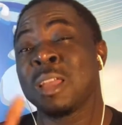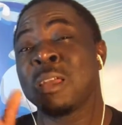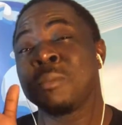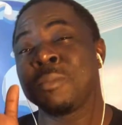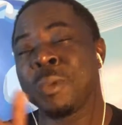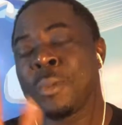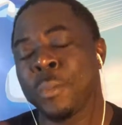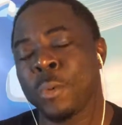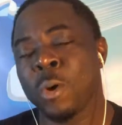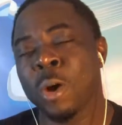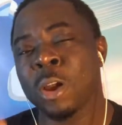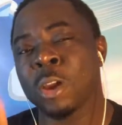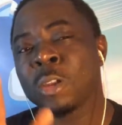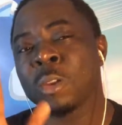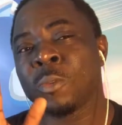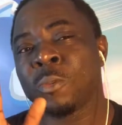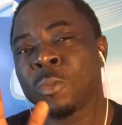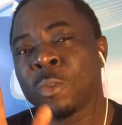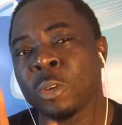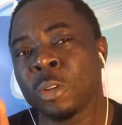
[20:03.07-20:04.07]
people are
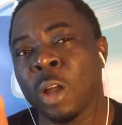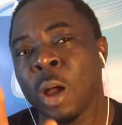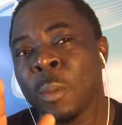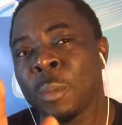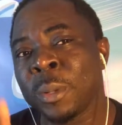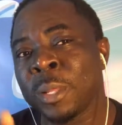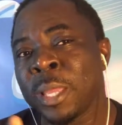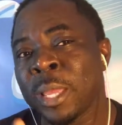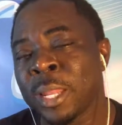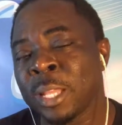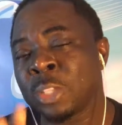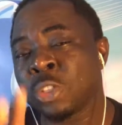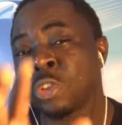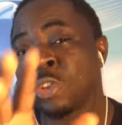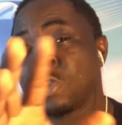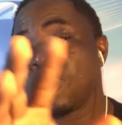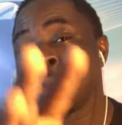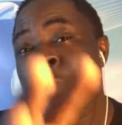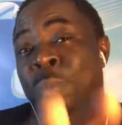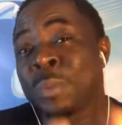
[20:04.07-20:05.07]
gonna feel obligated to
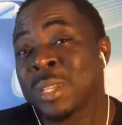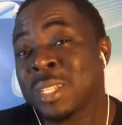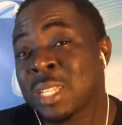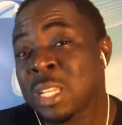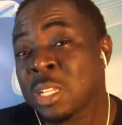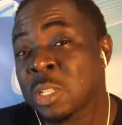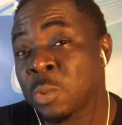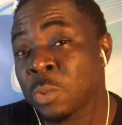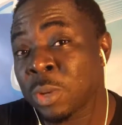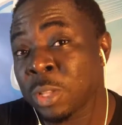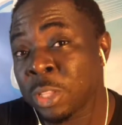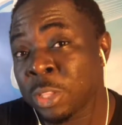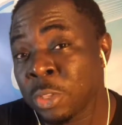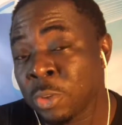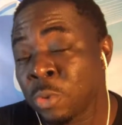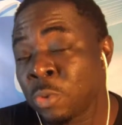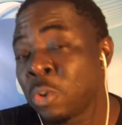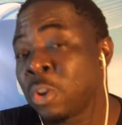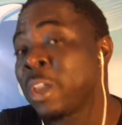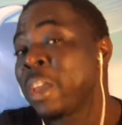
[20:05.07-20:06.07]
do business with
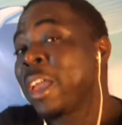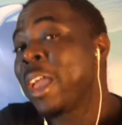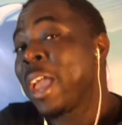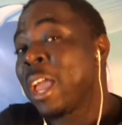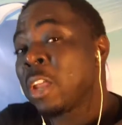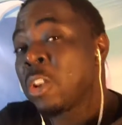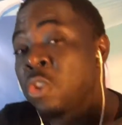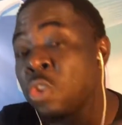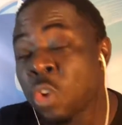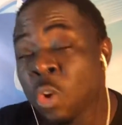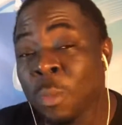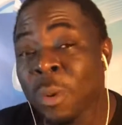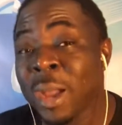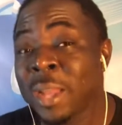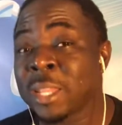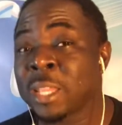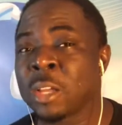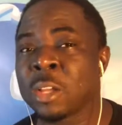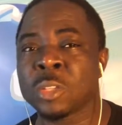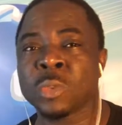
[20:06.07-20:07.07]
you and
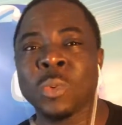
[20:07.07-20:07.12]
nobody else.